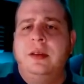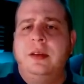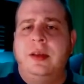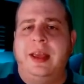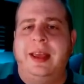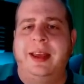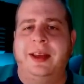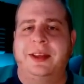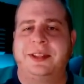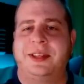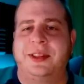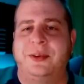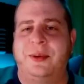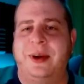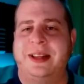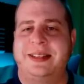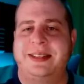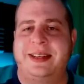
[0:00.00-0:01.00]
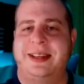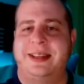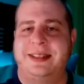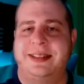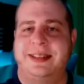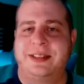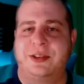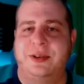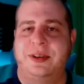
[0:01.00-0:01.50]
Hail to the
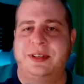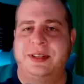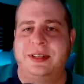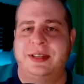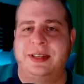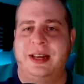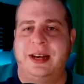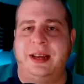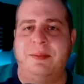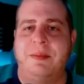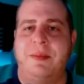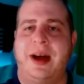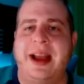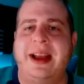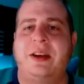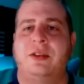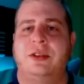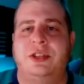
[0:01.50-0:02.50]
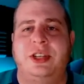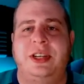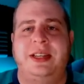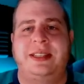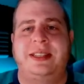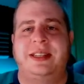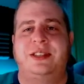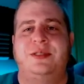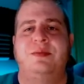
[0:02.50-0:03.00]
Redskins, says Chris and Danny. Michael
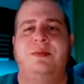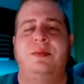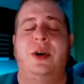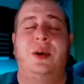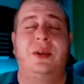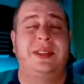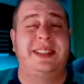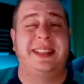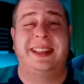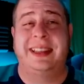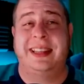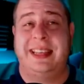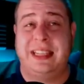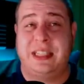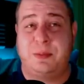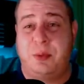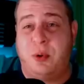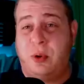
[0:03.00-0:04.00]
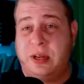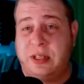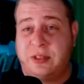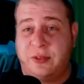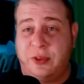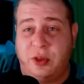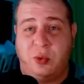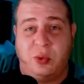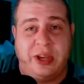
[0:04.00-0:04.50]
G says most and least
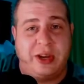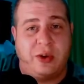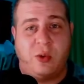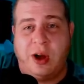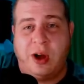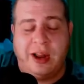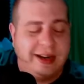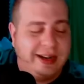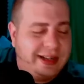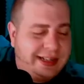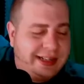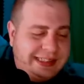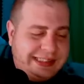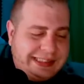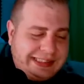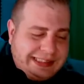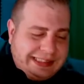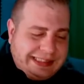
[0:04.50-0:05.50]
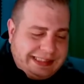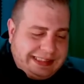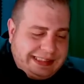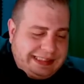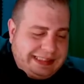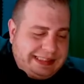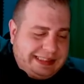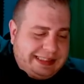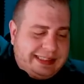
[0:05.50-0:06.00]
points for the week one.
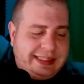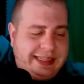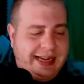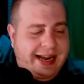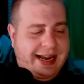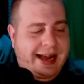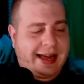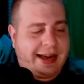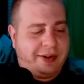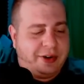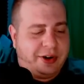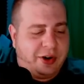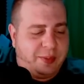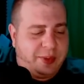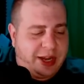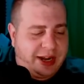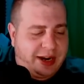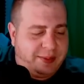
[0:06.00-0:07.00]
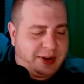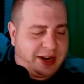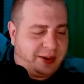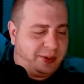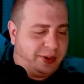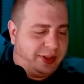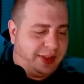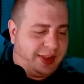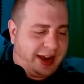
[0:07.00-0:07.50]
I don't know, man. I'm
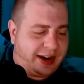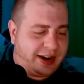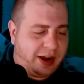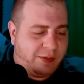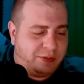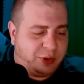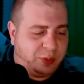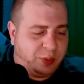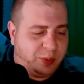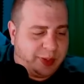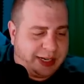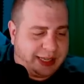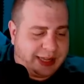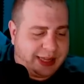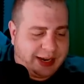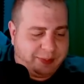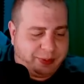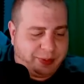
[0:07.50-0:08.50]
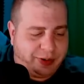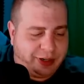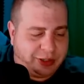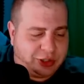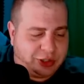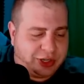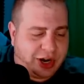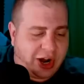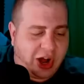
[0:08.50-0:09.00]
not really that comfortable making that
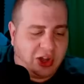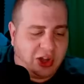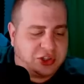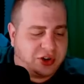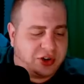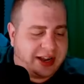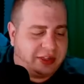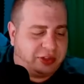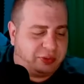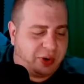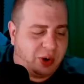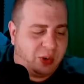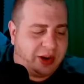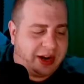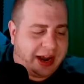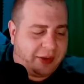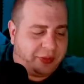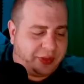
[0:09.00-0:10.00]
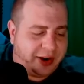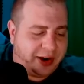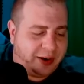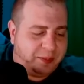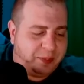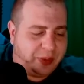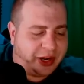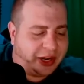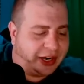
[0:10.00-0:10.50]
prediction. I'll try and throw one out
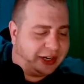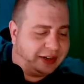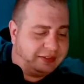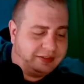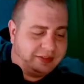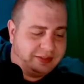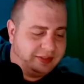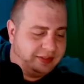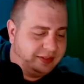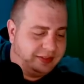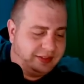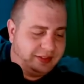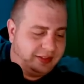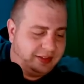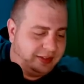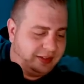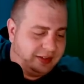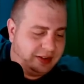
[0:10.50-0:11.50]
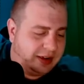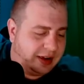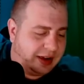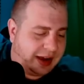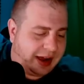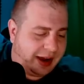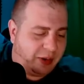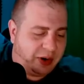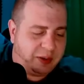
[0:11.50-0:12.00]
there, but
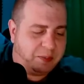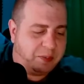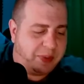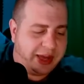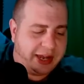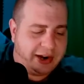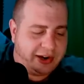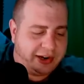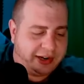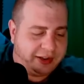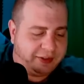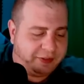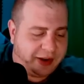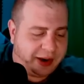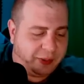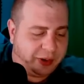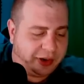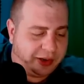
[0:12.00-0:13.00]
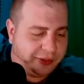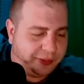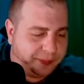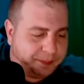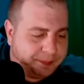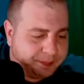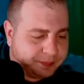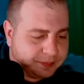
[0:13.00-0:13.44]
I wouldn't bet on it if I were you.